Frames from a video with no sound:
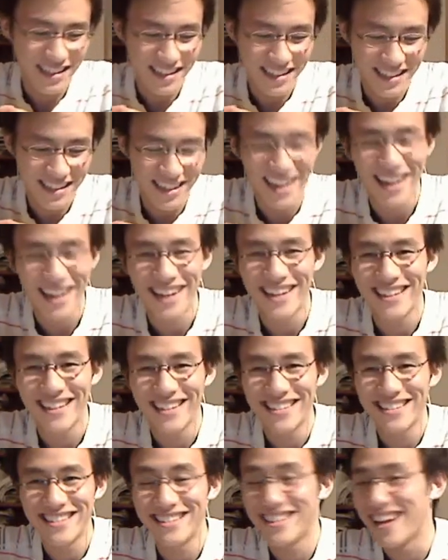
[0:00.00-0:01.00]
I
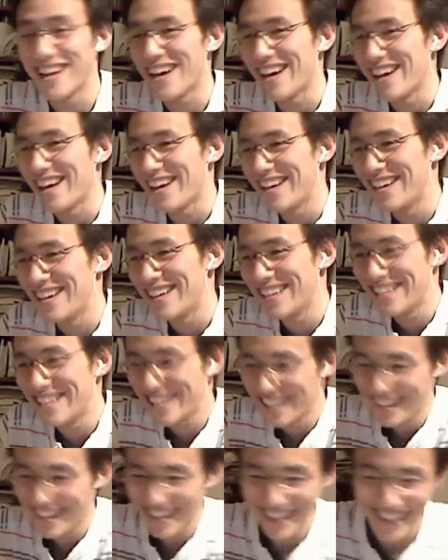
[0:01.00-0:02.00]
die.
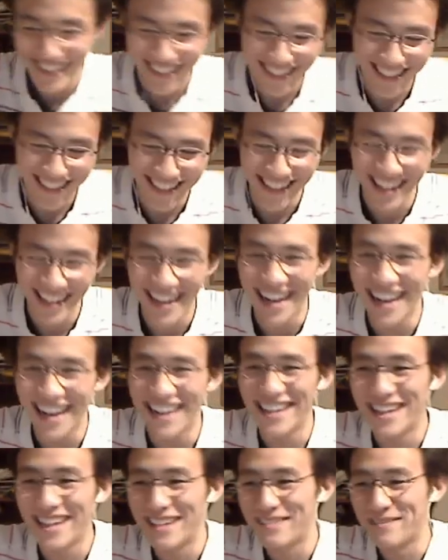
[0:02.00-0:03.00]
I
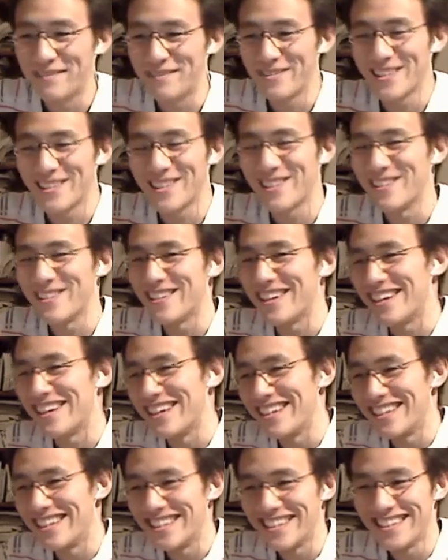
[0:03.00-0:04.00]
am
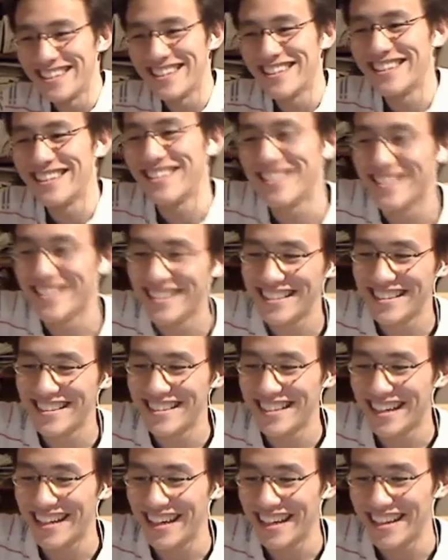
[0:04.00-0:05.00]
Kohei.
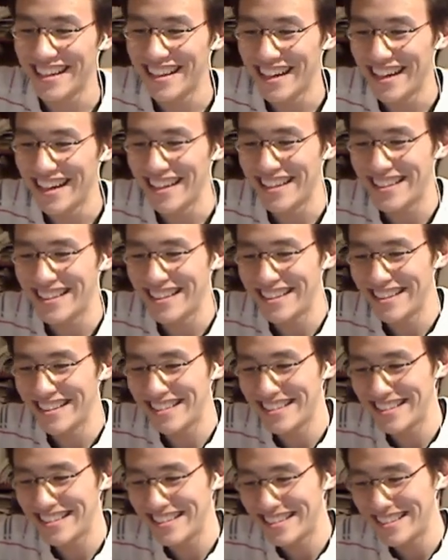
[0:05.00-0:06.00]
I like
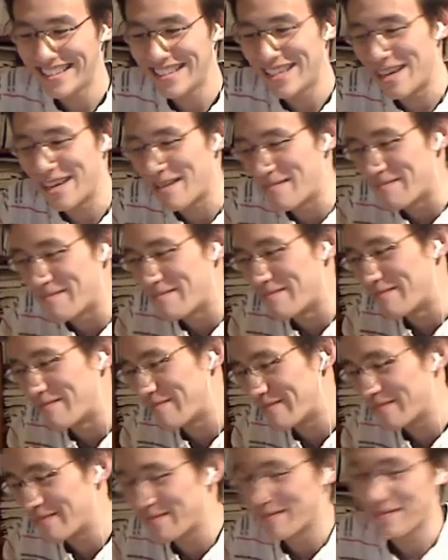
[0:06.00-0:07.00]
him.
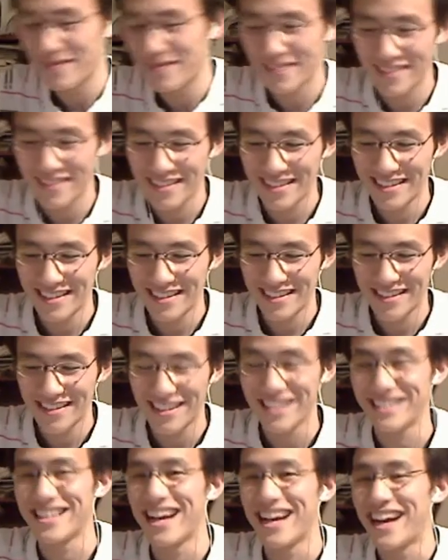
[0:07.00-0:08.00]

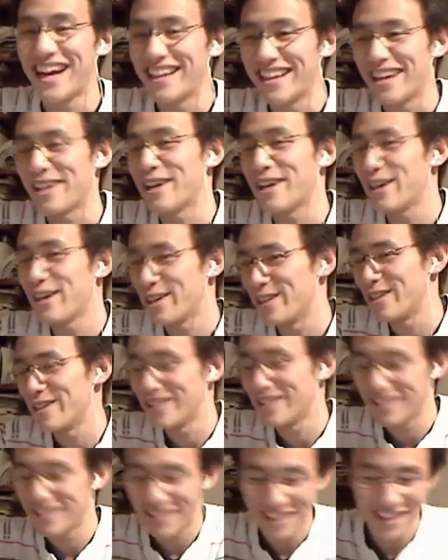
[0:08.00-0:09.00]
let's say I like her.
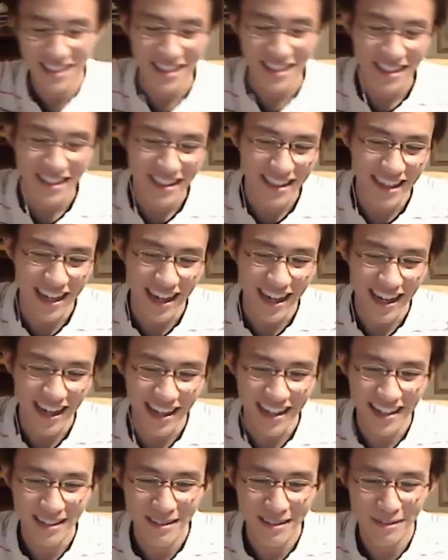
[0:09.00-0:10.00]

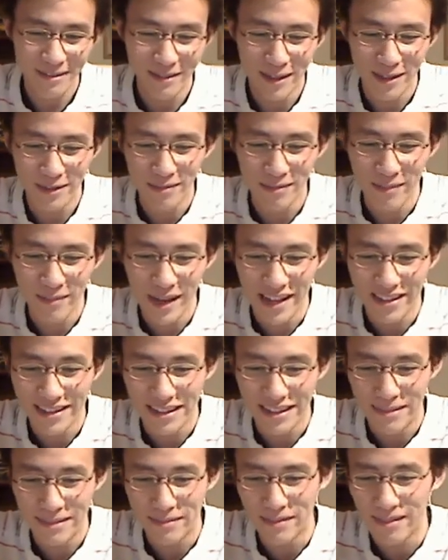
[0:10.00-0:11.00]
I will make
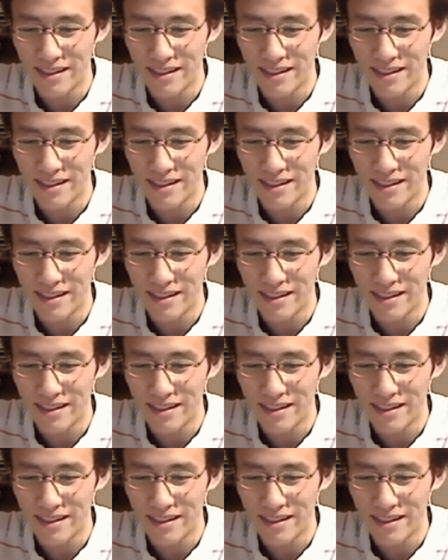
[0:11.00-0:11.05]
him